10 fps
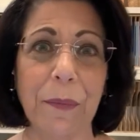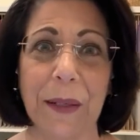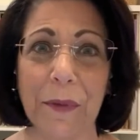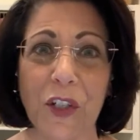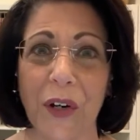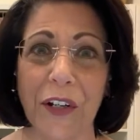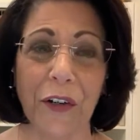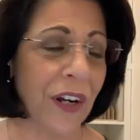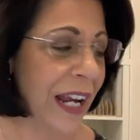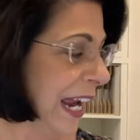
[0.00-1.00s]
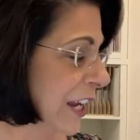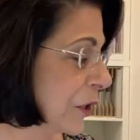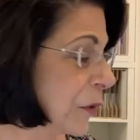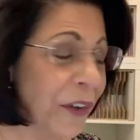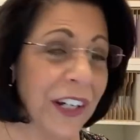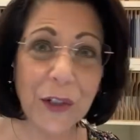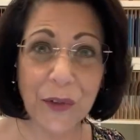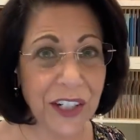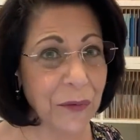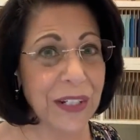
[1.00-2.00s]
Demonstrator and you are interested in